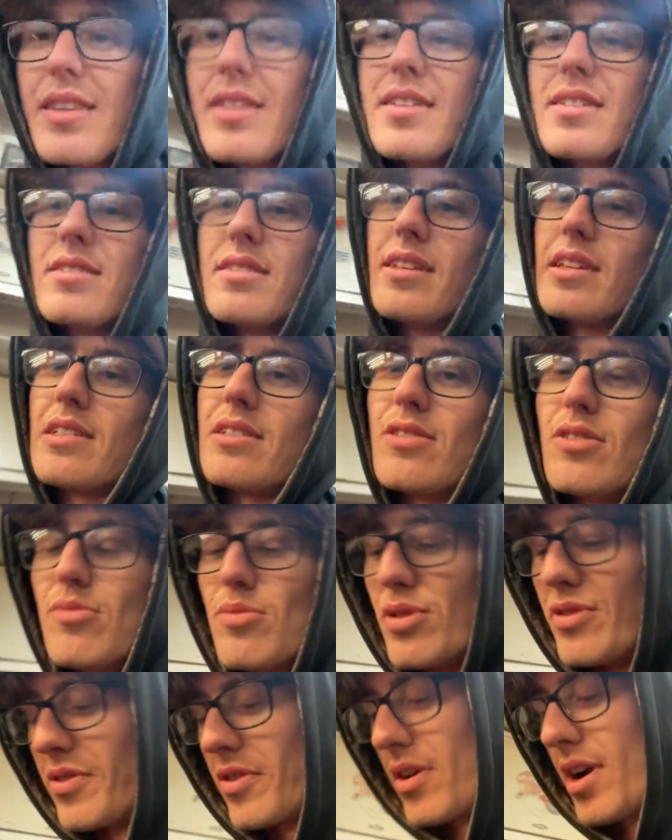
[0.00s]
these things do
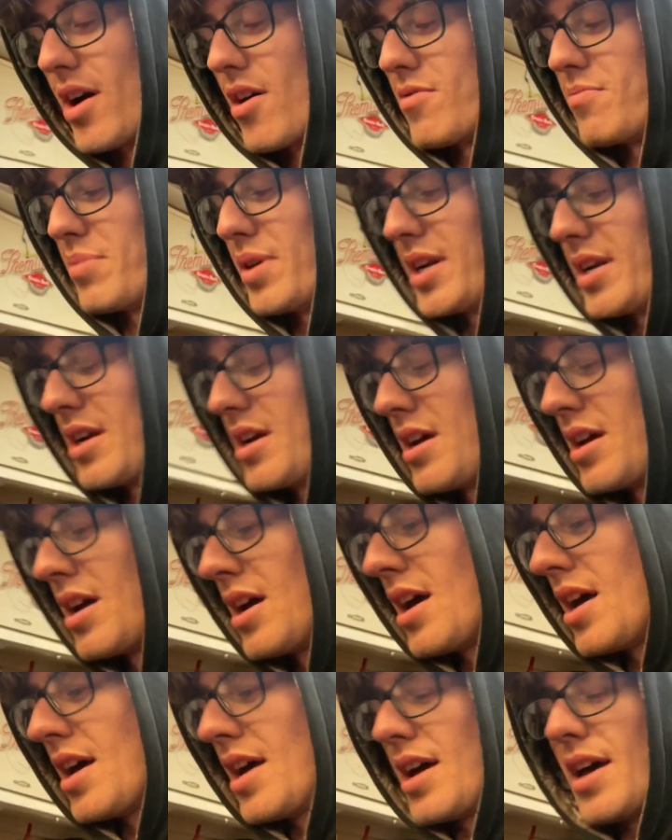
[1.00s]
move around, but.
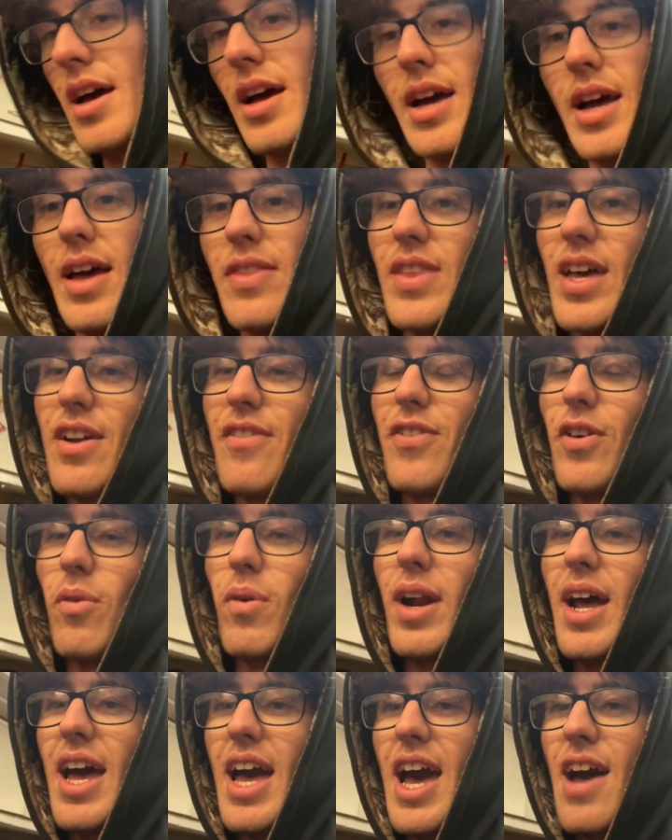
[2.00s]
And then for
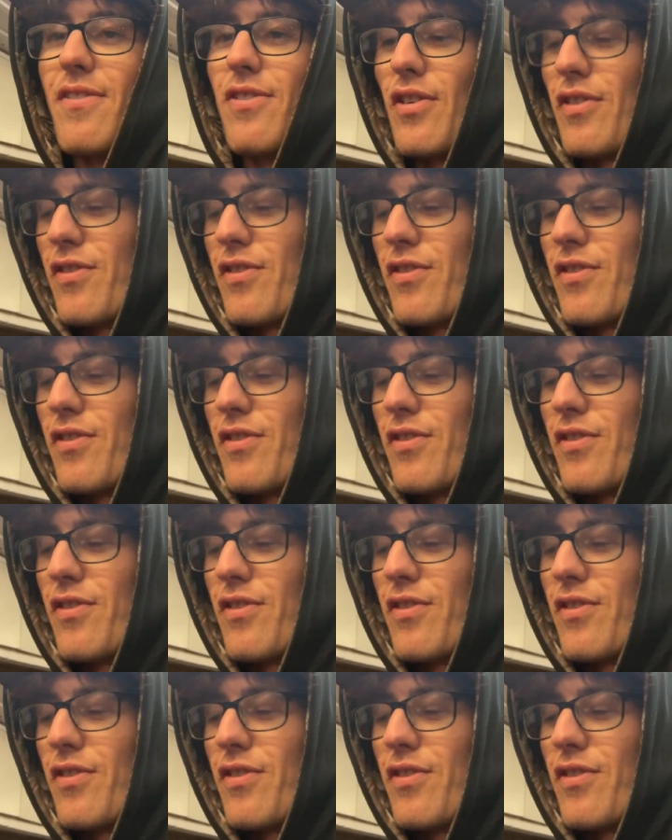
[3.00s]
what I have for